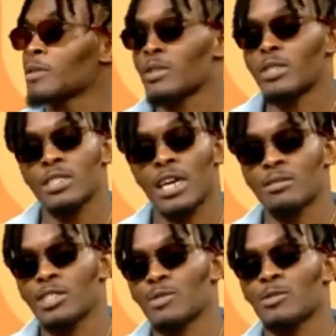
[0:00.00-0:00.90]
So it escaped
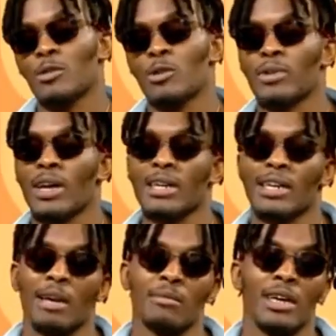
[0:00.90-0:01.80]
Civil War when I
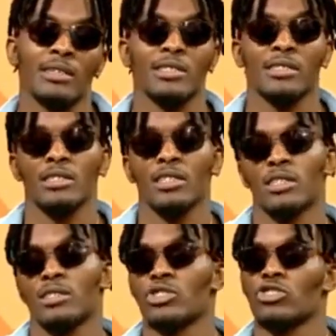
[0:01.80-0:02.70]
came down to this
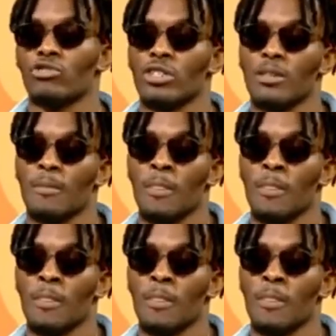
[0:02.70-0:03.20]
country.